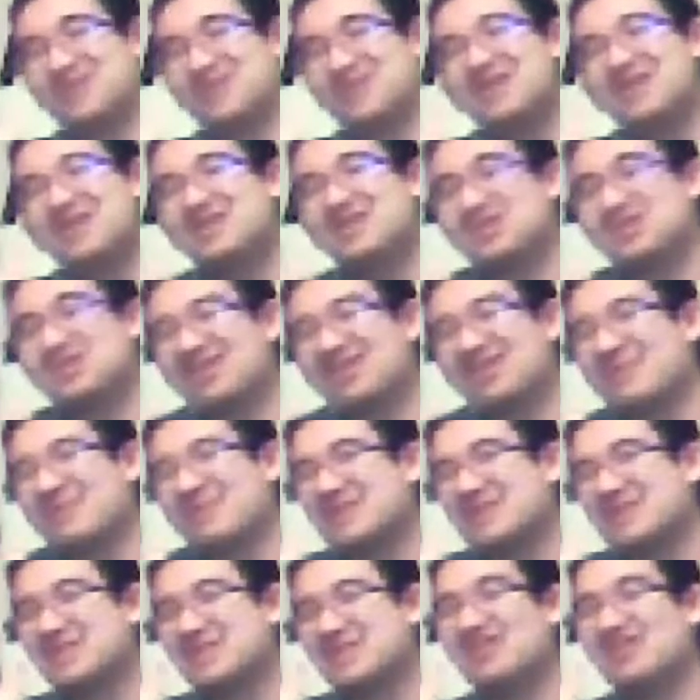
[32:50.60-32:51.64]
to when I talk
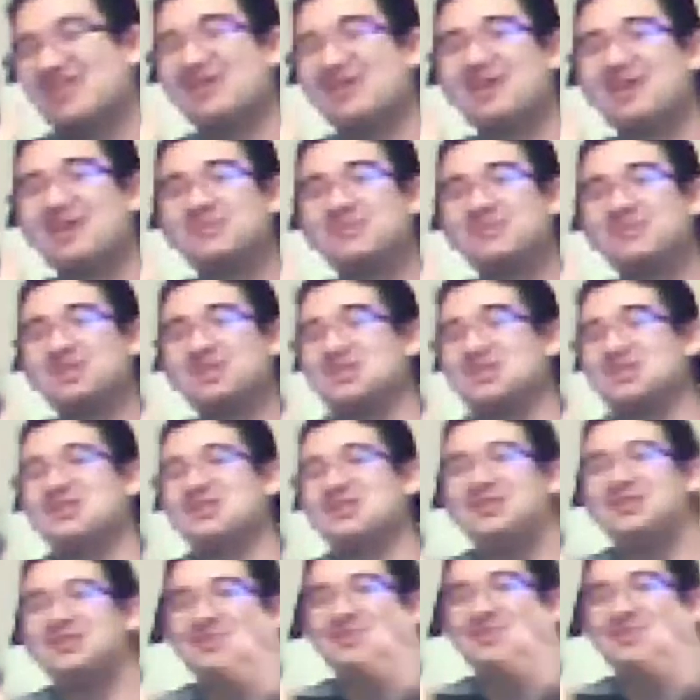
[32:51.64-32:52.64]
about something when I'm just